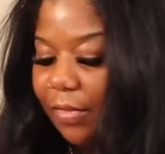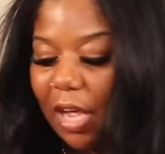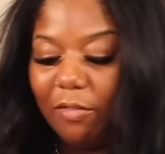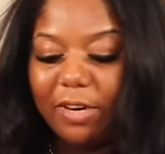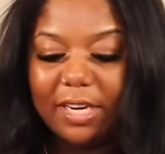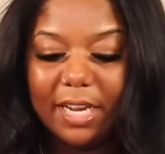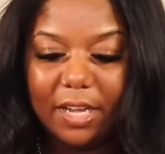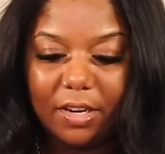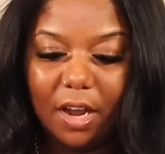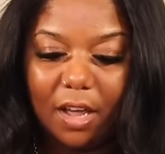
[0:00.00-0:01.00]
I've written
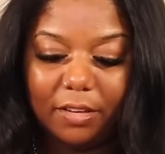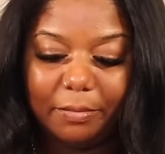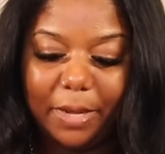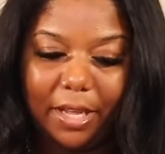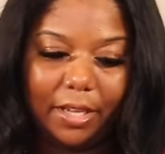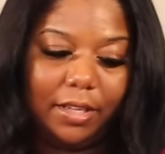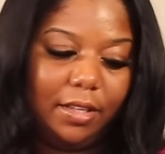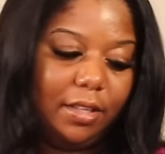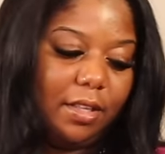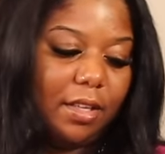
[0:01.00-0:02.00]
down all of my
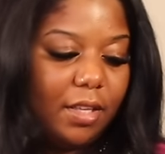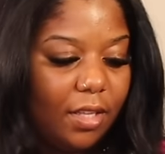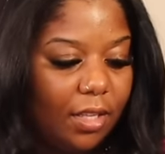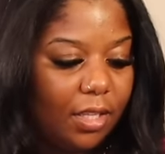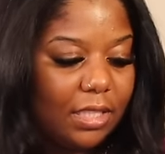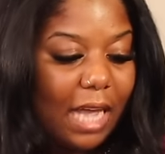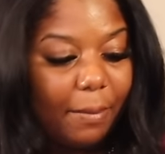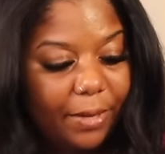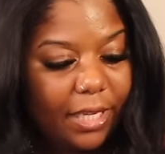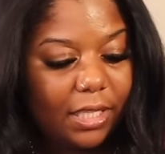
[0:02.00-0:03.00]

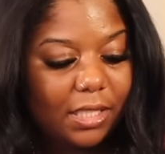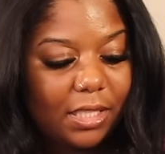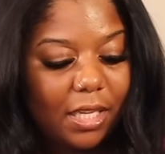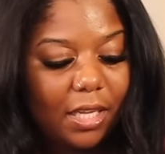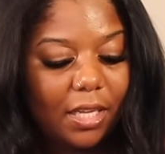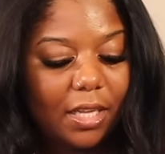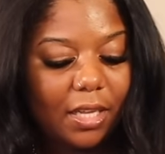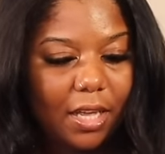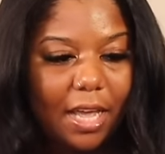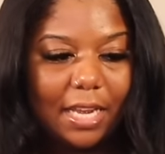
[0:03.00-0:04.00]
topics
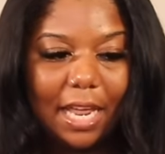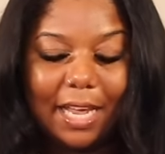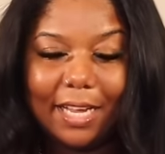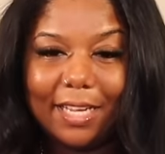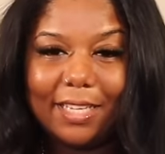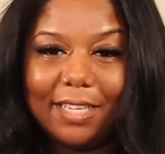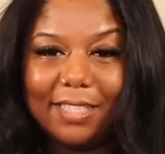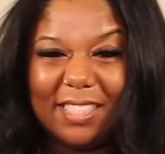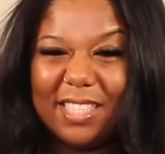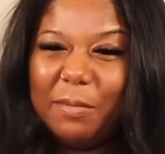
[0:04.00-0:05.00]
and like
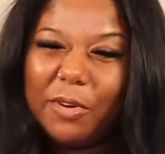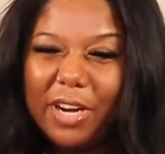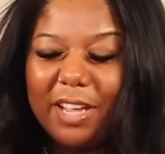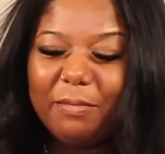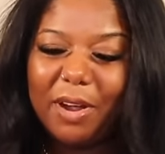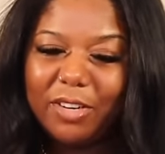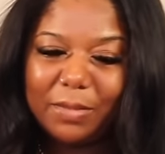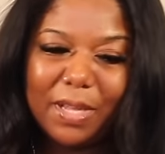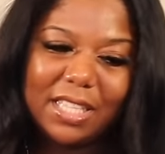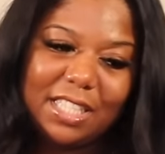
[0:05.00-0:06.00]
a summary of my
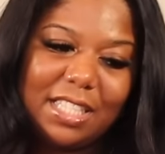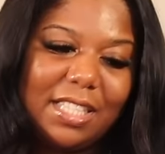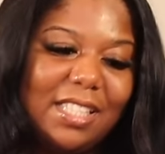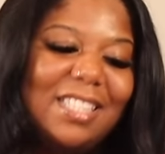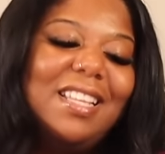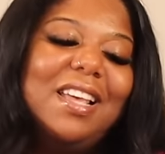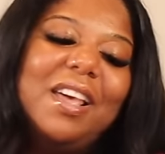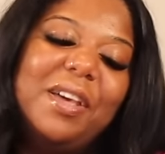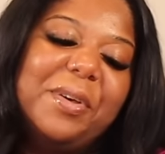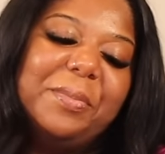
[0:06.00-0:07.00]
responses,
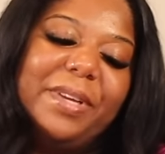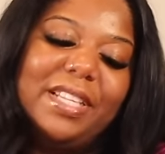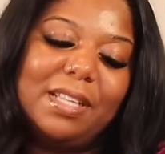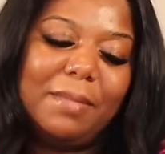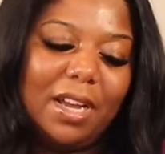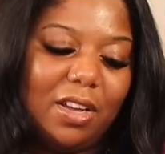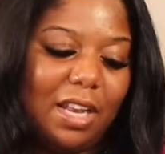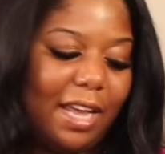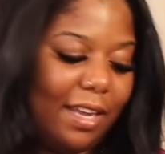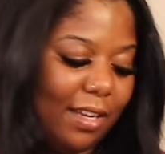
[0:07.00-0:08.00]
because I'm not gonna
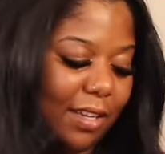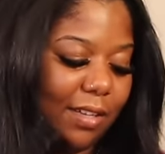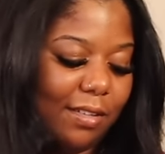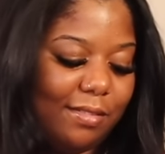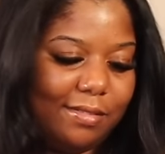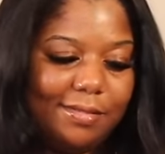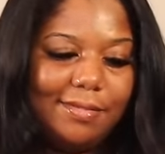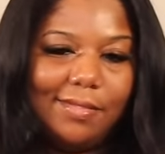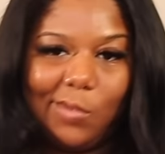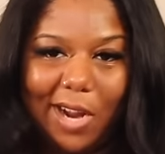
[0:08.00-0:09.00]
like
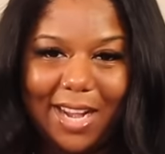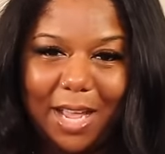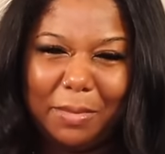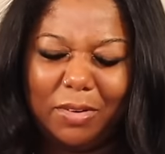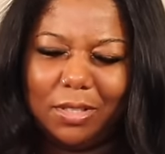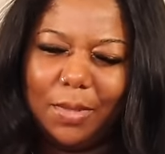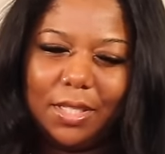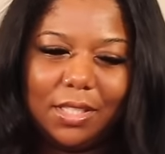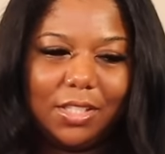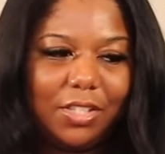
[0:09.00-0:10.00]
write down my
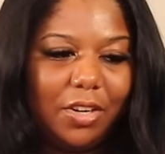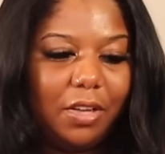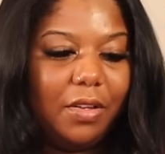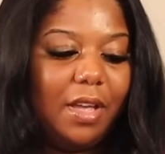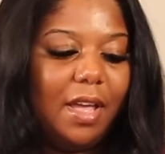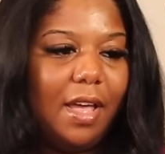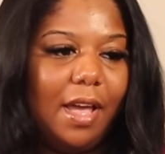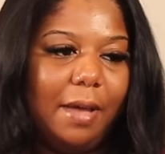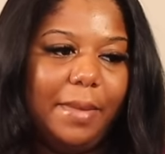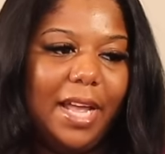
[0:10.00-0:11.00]
responses, you know.
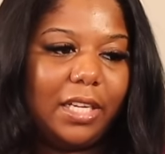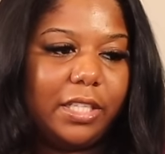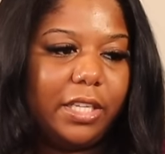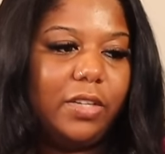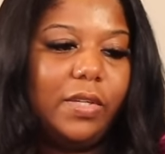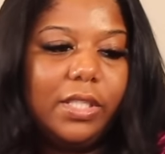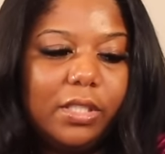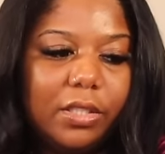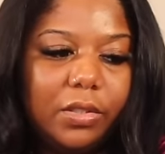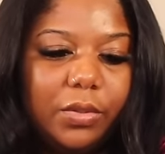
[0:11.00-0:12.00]
I'm actually going
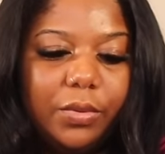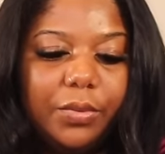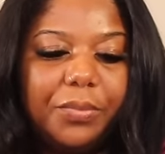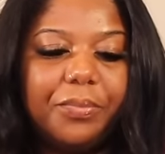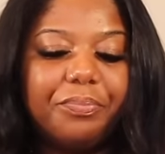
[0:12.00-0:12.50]
to